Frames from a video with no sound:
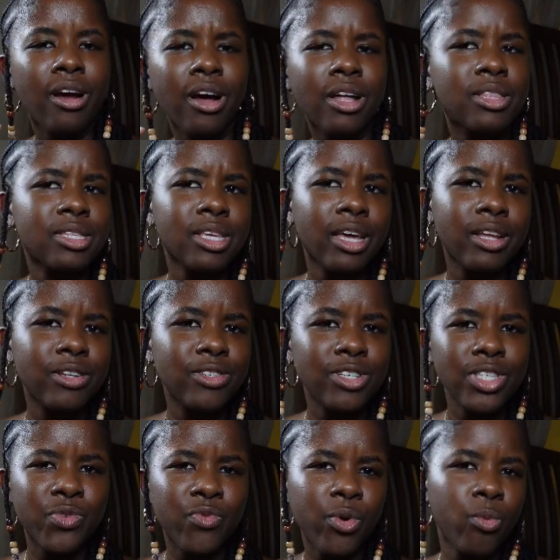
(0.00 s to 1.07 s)
content
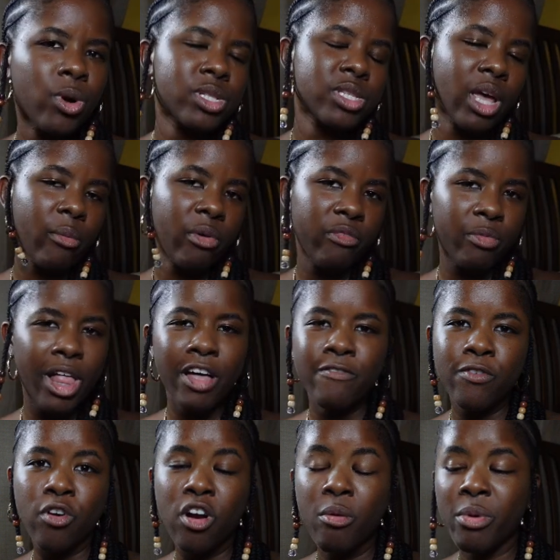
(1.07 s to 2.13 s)
just for one type of
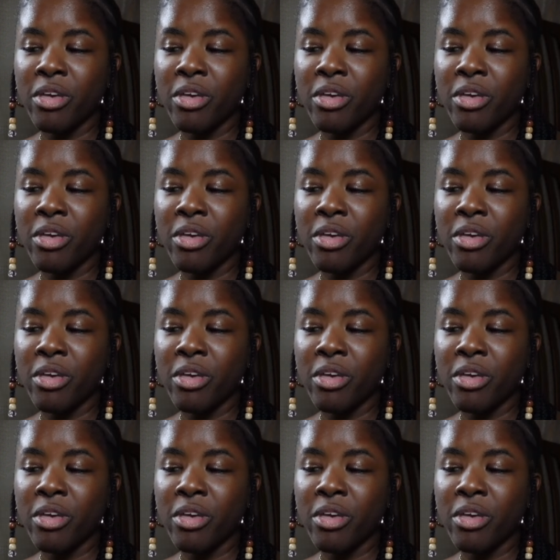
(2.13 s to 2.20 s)
platform.